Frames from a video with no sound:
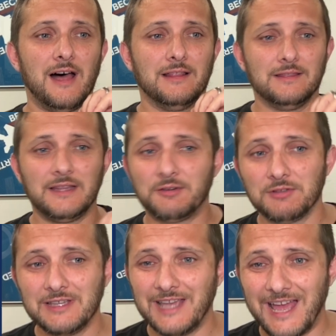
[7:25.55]

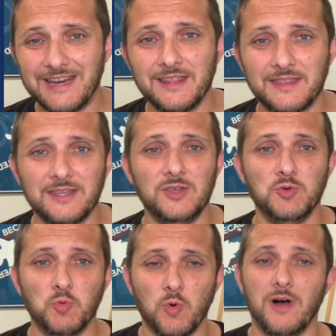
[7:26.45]
literally anything
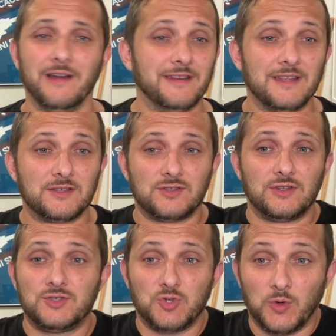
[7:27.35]
you want.
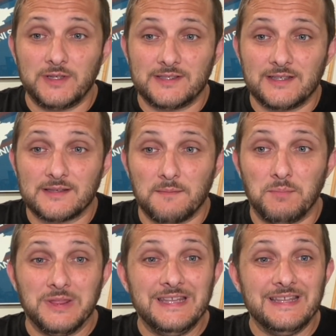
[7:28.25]
The choice is
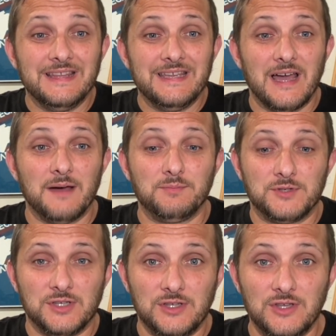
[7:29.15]
completely up
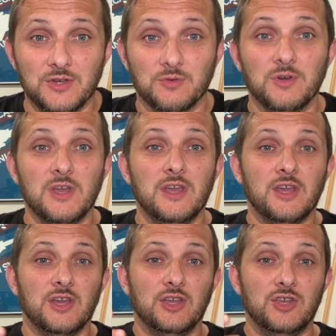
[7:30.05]
to you.
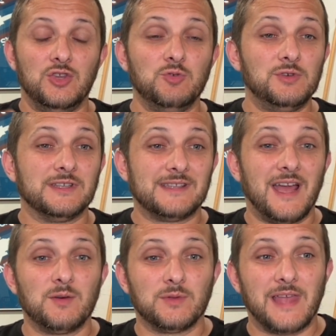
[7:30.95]
You
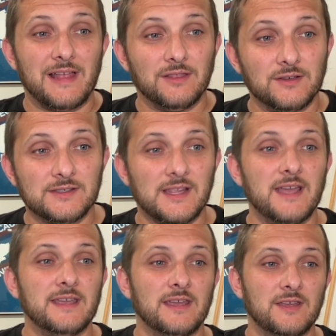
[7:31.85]
decide what that looks
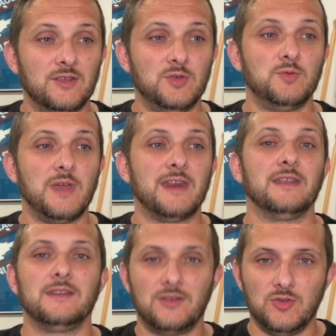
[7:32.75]
like. You get
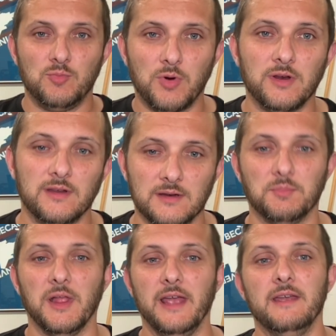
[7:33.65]
it. You put it into
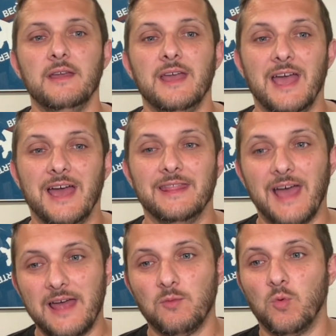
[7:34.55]
play. And
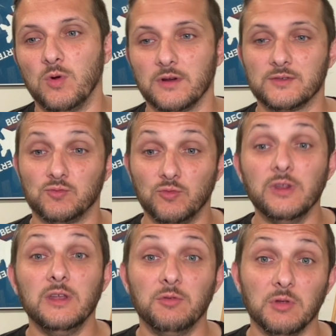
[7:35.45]
that works
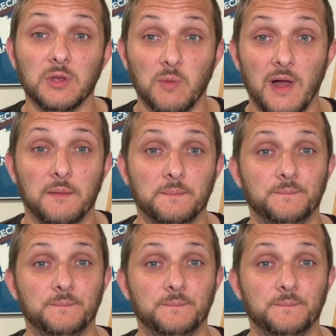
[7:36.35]
really, really well.